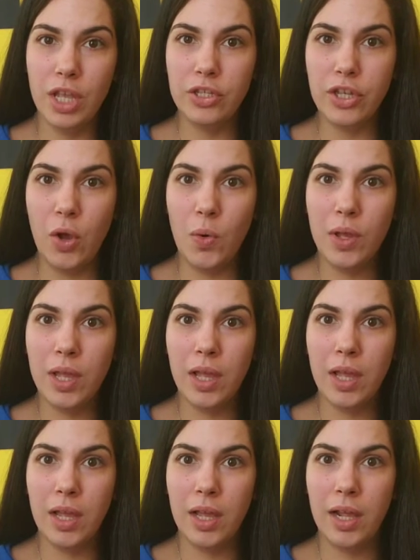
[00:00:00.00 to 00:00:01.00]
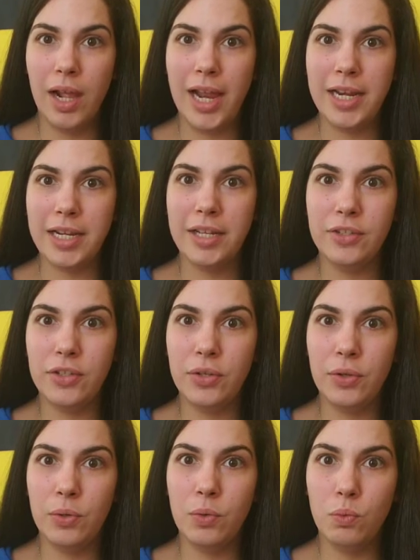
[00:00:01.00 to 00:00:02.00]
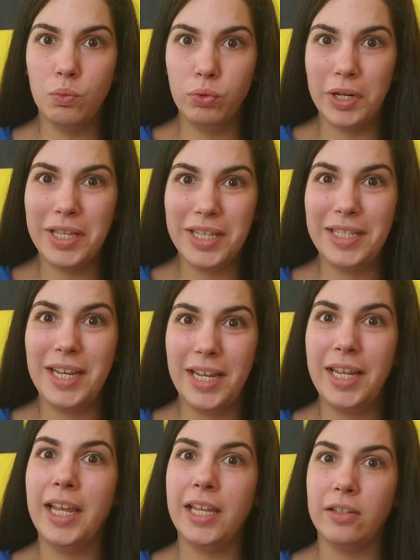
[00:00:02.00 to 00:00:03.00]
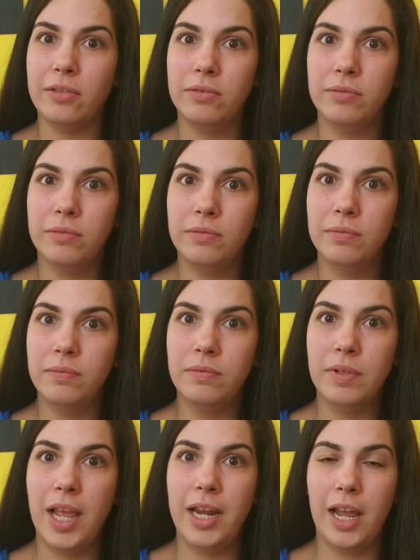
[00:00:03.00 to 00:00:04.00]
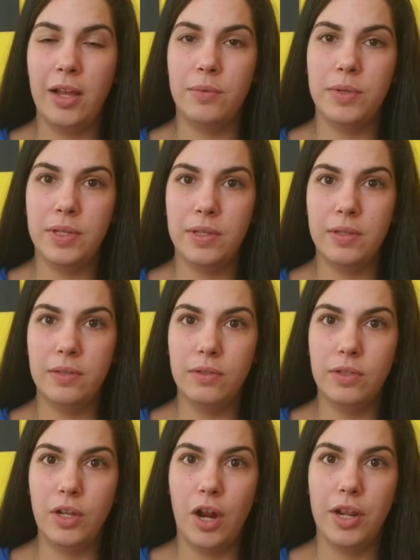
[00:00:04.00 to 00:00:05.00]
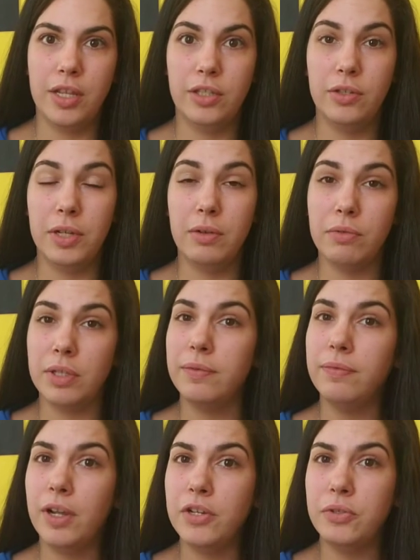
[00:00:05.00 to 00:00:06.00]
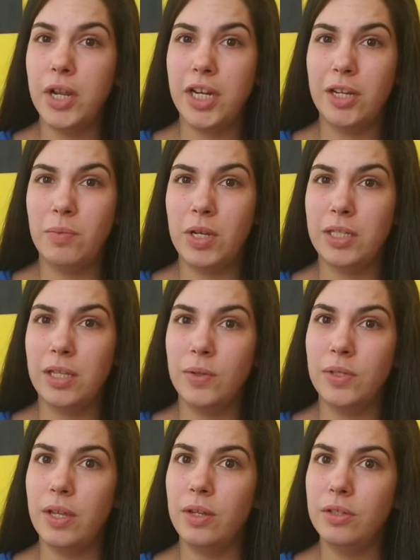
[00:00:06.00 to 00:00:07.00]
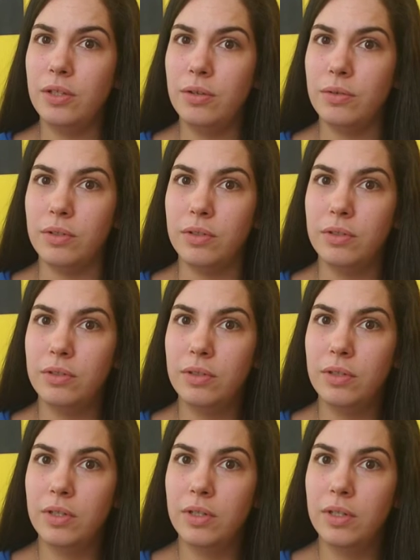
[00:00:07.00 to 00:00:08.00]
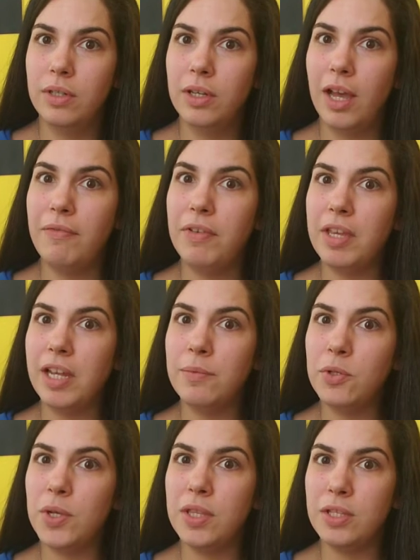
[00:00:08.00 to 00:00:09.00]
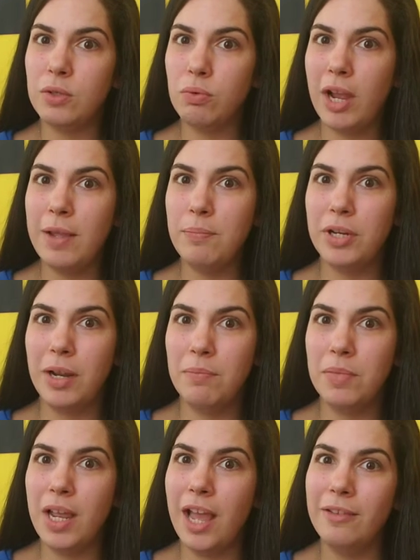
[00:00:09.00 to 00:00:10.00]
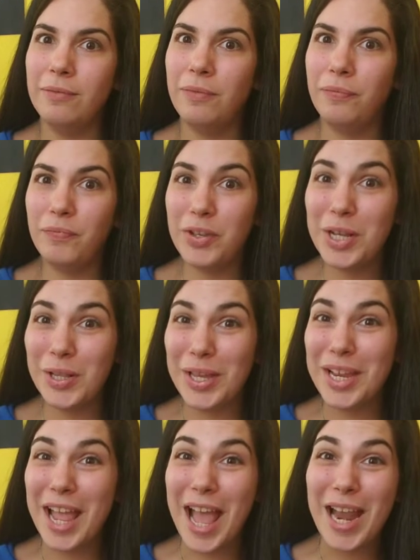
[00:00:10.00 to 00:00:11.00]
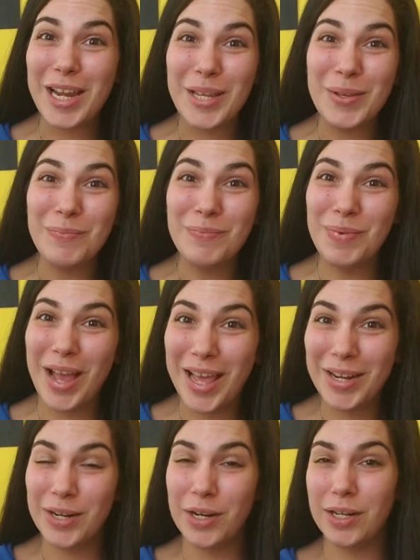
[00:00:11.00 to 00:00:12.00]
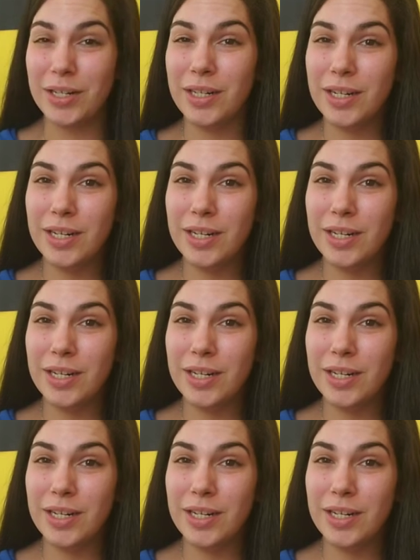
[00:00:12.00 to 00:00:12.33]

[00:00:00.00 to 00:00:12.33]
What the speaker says: So I need to really dig in. And I was starting to get really frustrated because I was like, dude, I feel like I'm doing this right, but I'm not feeling any better.